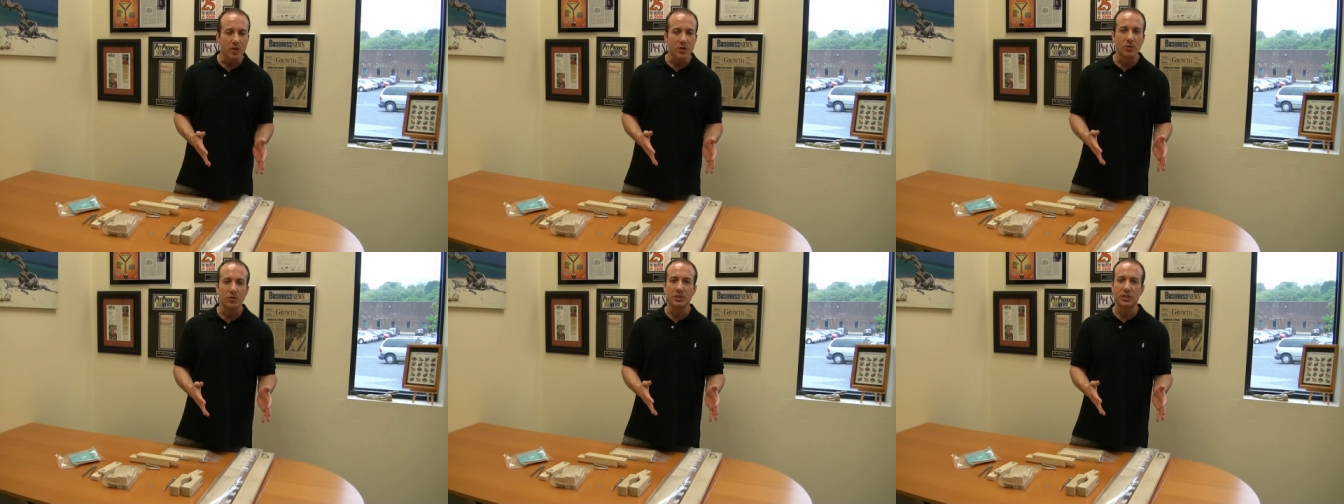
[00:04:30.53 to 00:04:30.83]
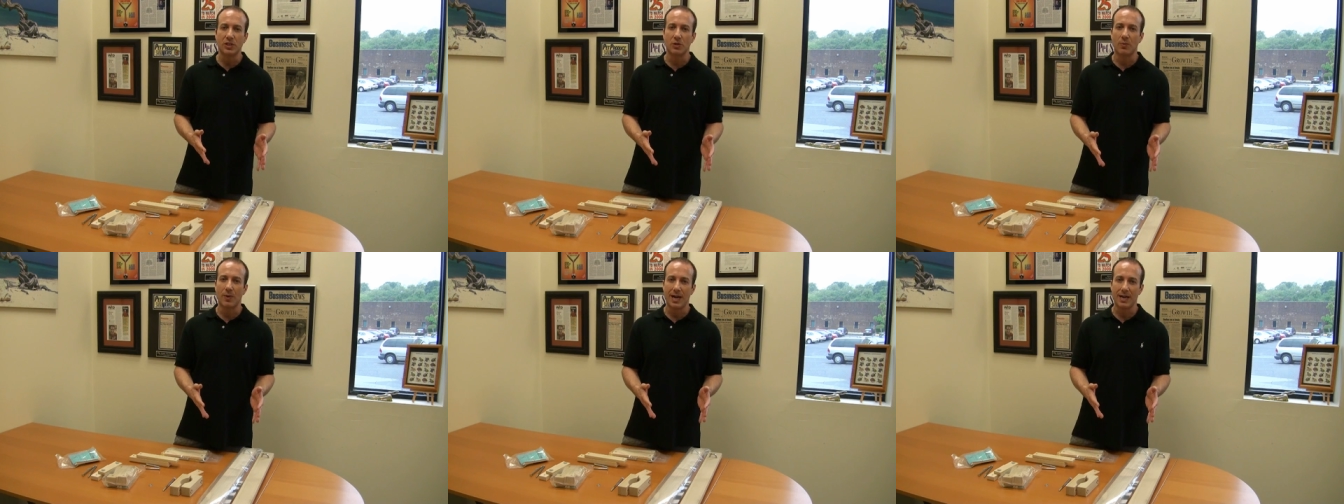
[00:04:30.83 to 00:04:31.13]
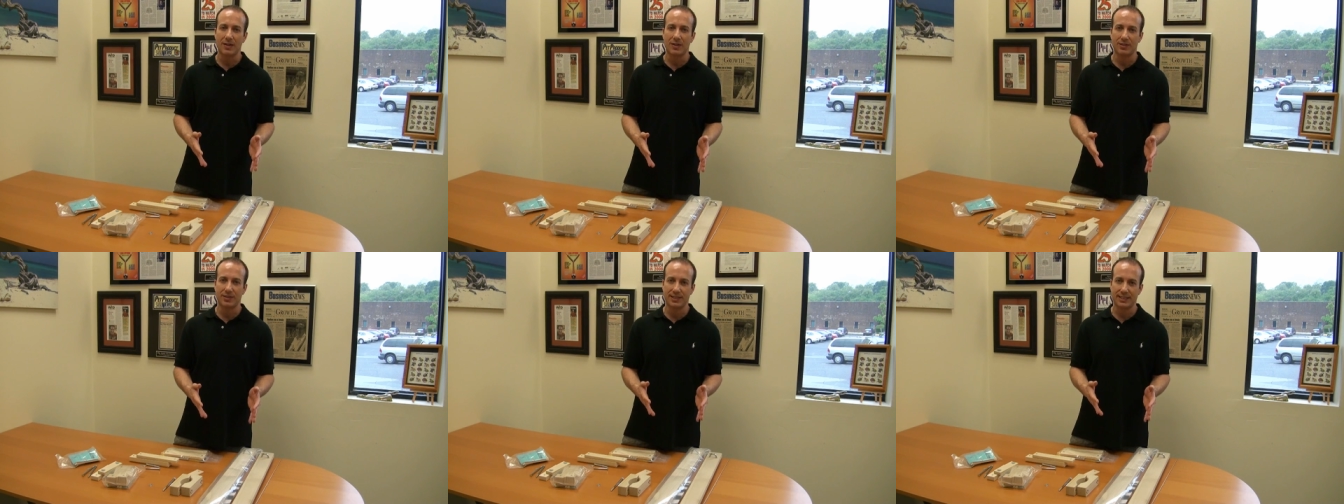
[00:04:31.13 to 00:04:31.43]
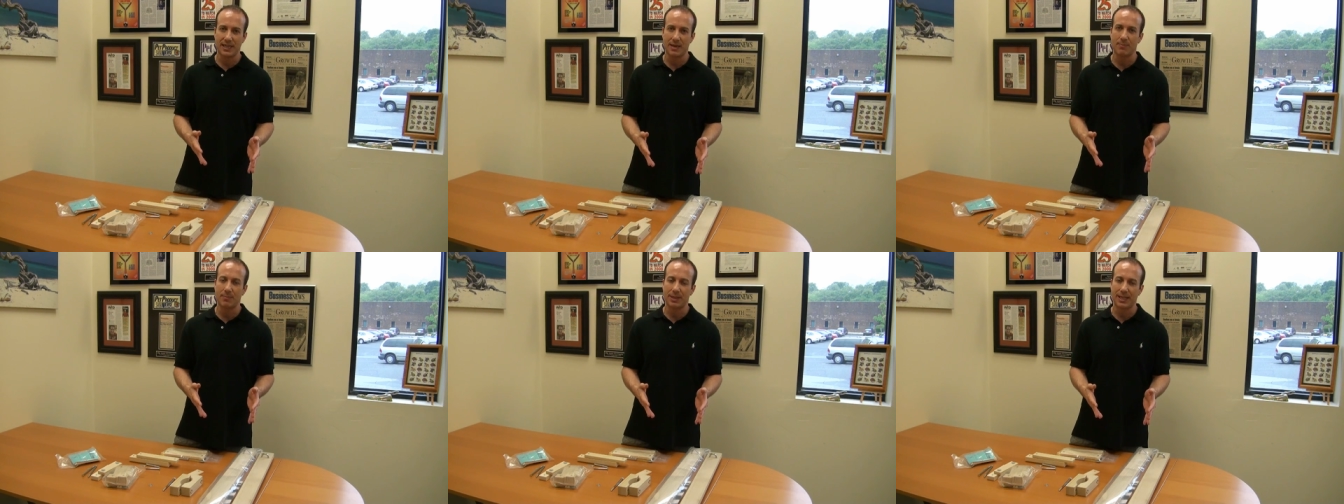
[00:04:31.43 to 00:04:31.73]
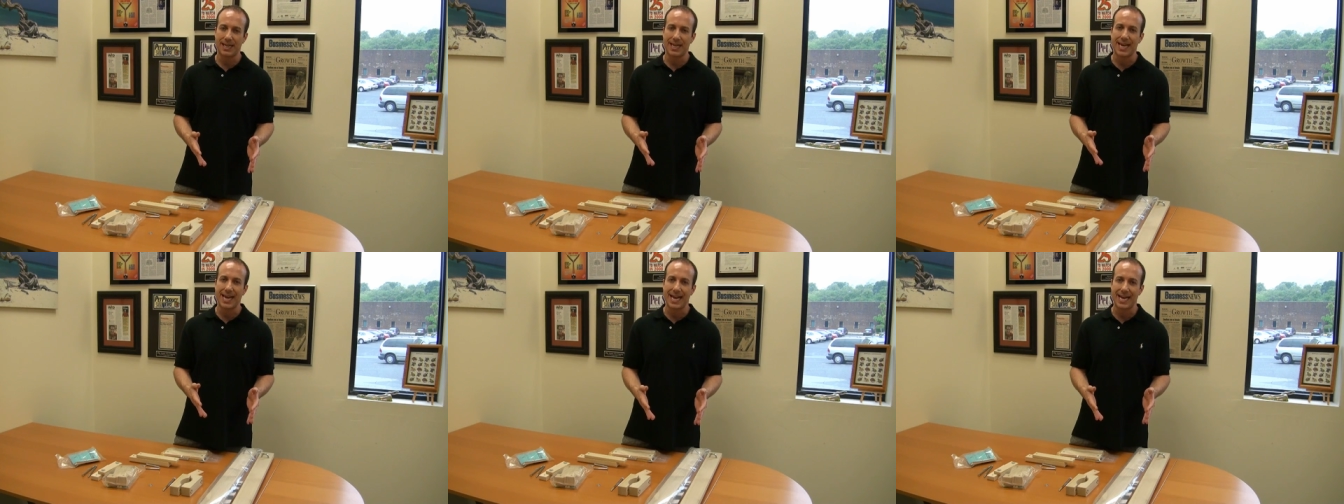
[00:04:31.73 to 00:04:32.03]
use the regular
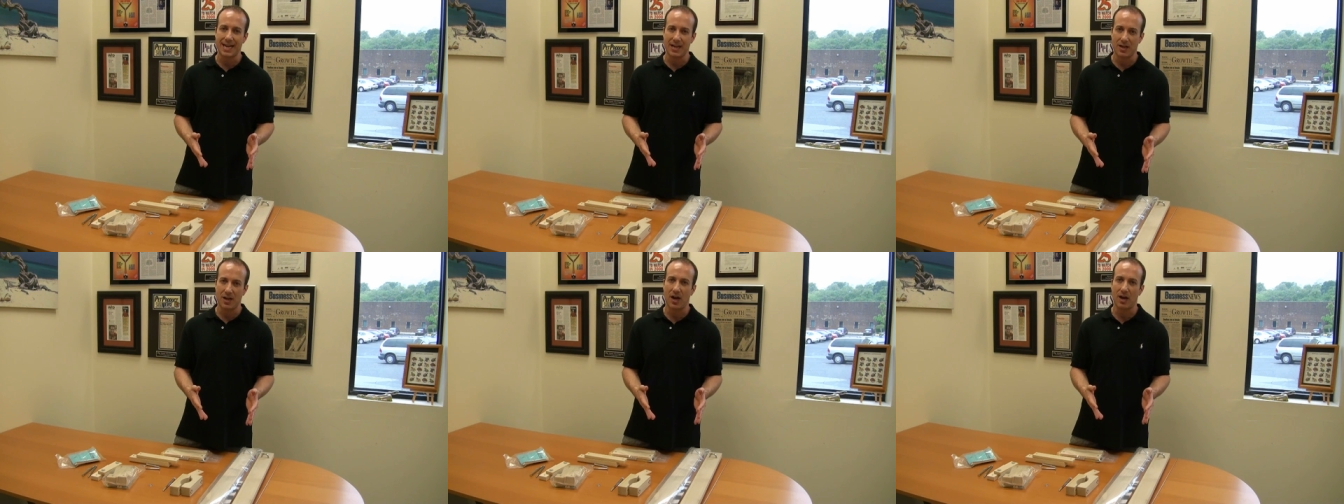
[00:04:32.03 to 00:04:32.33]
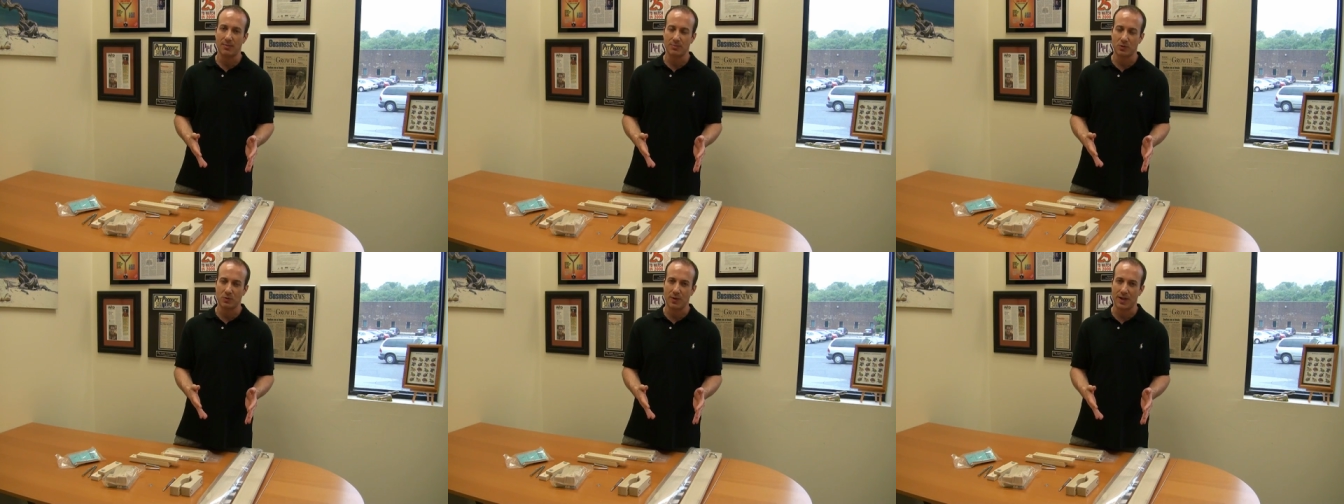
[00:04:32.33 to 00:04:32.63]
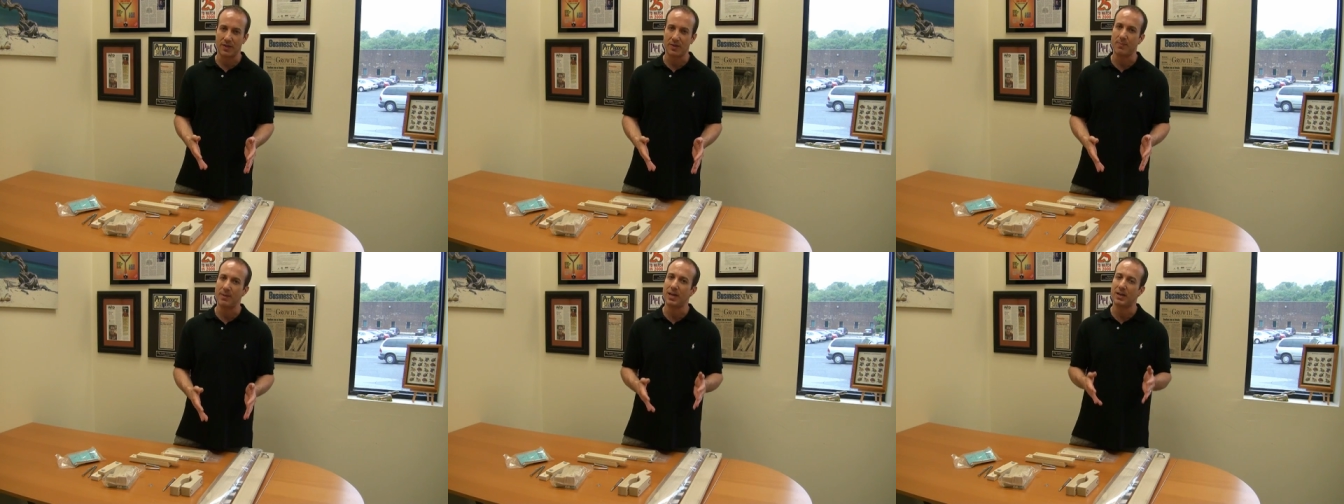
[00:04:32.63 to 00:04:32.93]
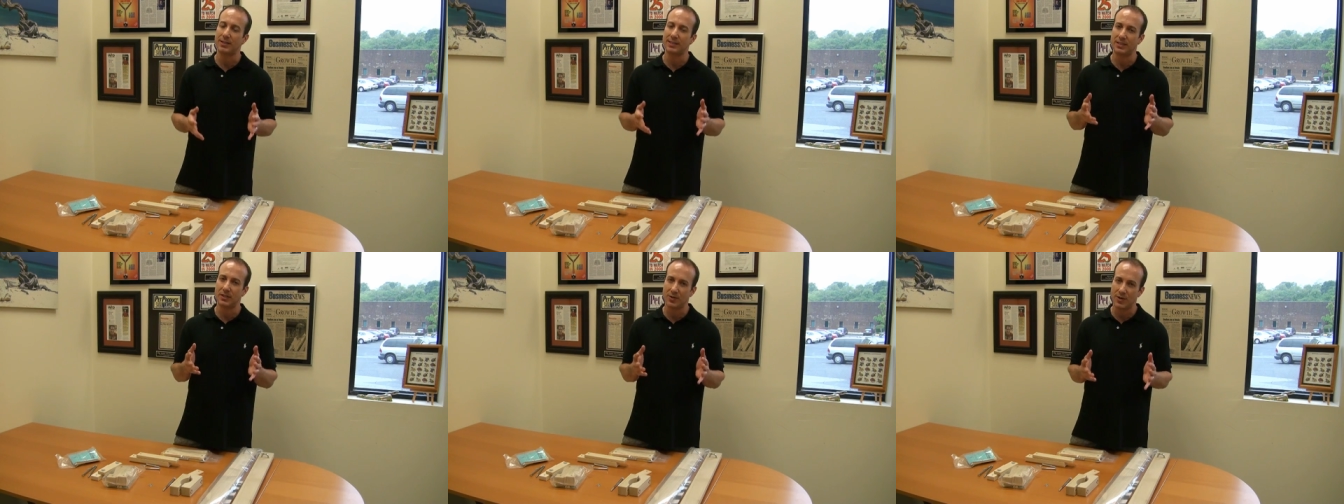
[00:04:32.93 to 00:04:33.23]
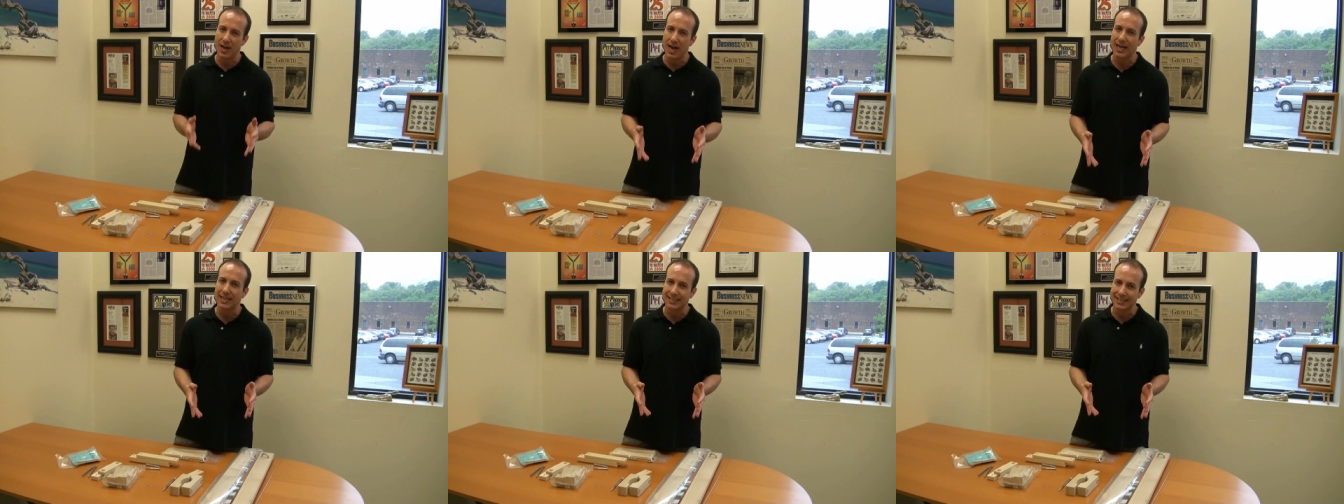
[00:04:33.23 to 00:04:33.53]
assembly kit it comes with because they're
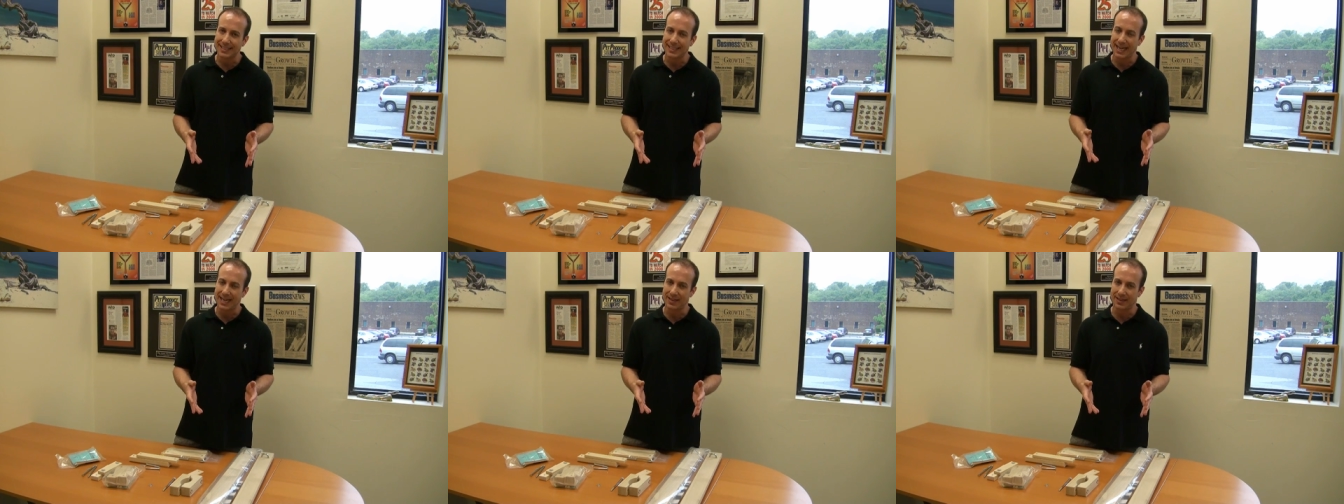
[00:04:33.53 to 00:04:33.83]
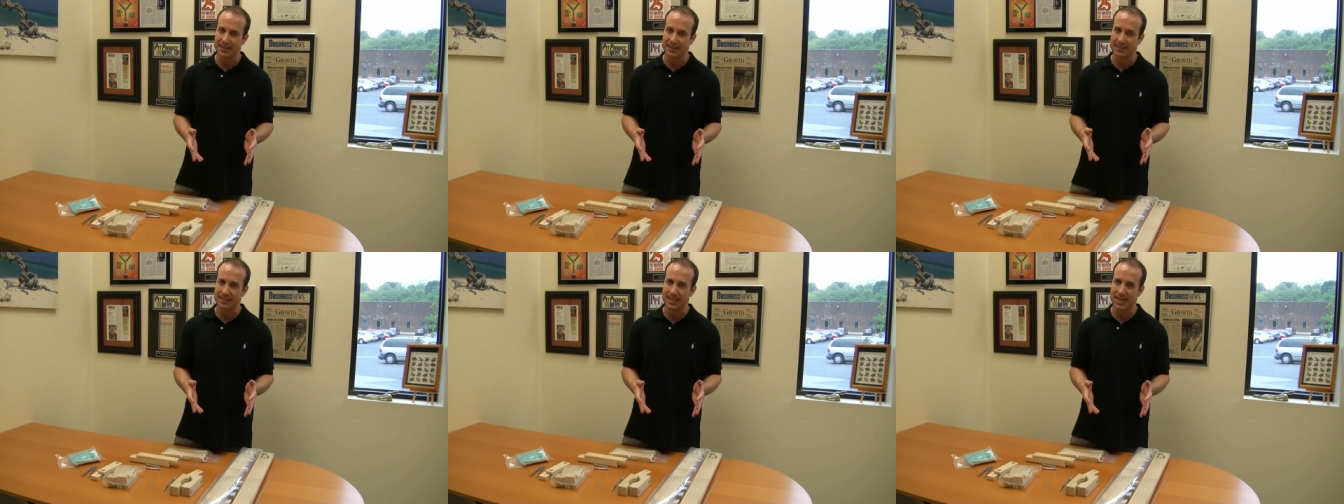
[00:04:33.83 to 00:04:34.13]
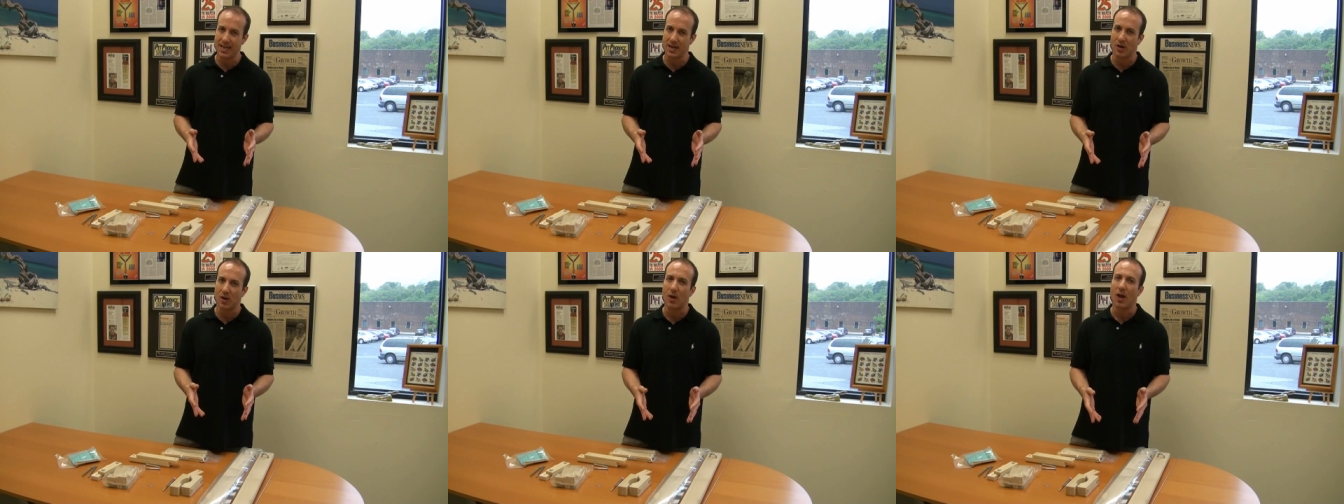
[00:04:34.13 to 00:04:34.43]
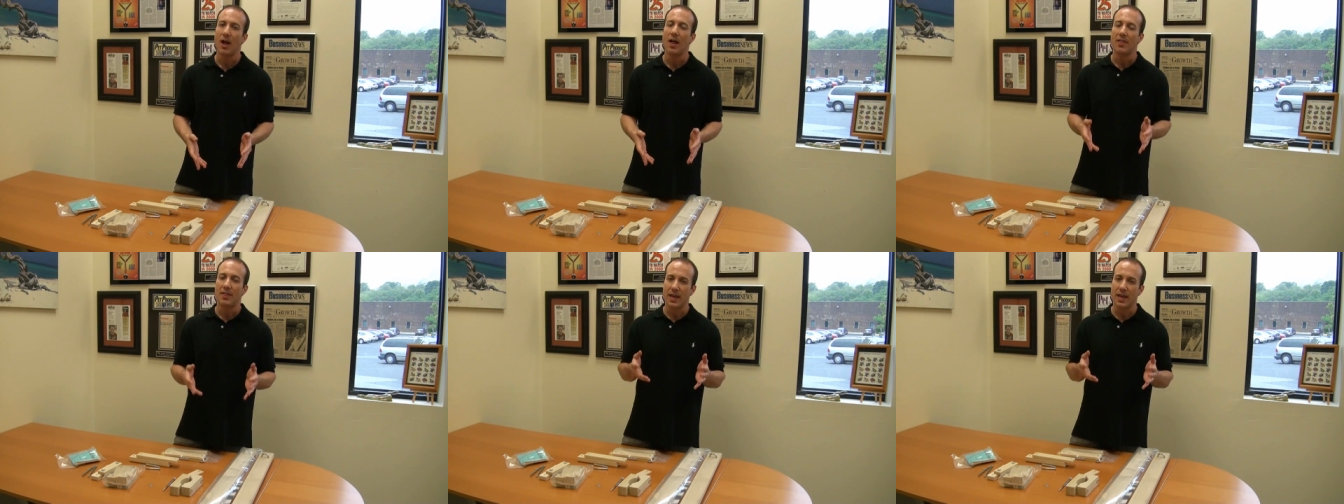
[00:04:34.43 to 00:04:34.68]
not stainless steel.